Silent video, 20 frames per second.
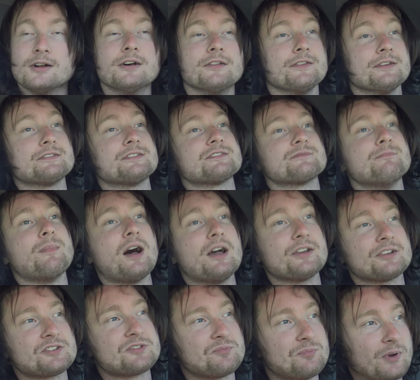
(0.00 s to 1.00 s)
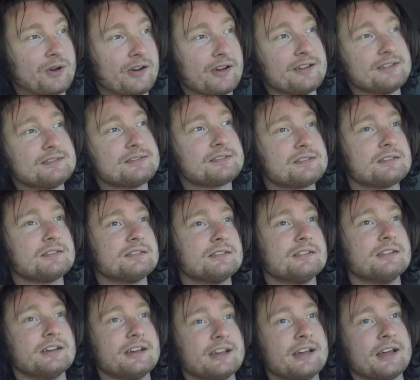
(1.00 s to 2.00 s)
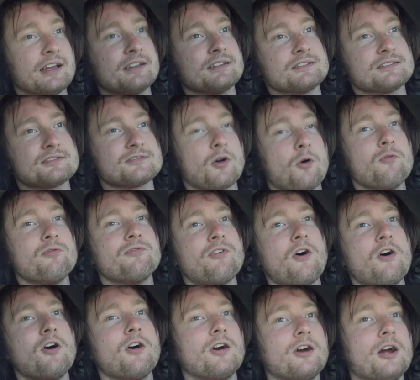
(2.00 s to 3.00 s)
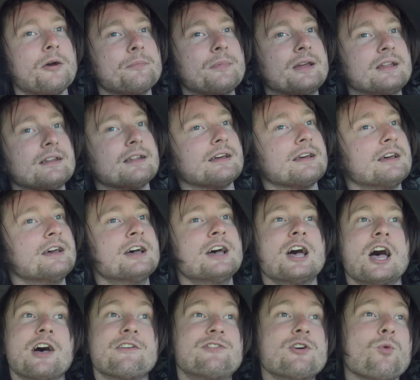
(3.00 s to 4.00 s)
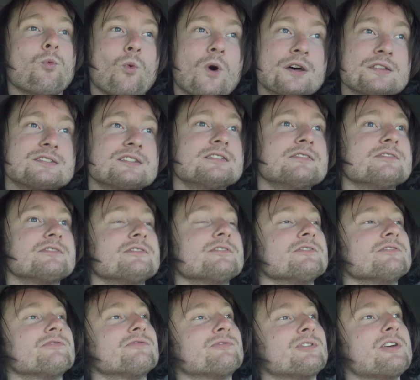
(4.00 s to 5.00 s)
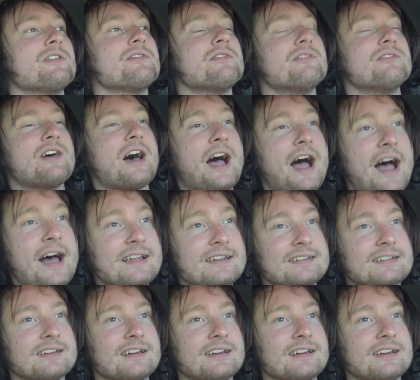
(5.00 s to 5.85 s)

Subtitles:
This is my experience, and so far, if it wasn't for that,